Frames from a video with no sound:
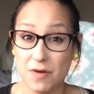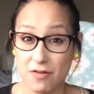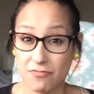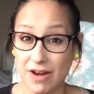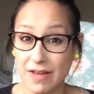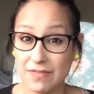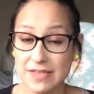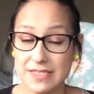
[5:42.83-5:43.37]

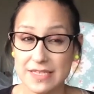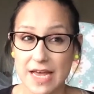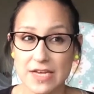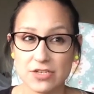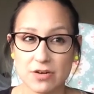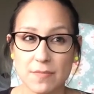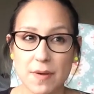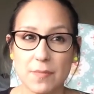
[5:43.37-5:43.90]
around this
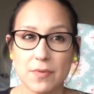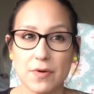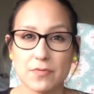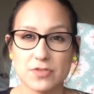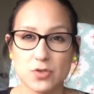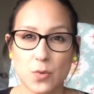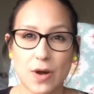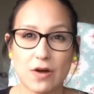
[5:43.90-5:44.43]
age. I remember
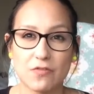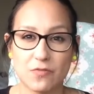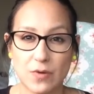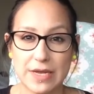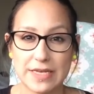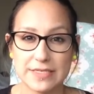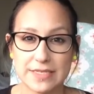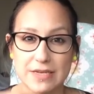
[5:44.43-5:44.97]
at 12
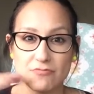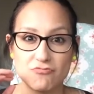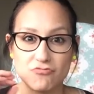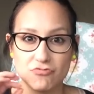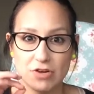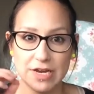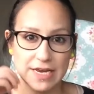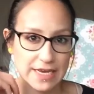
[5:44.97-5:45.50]
weeks he
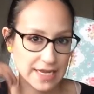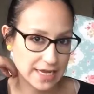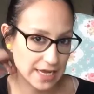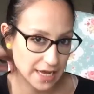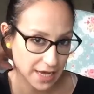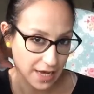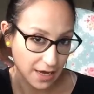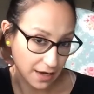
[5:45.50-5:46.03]
really,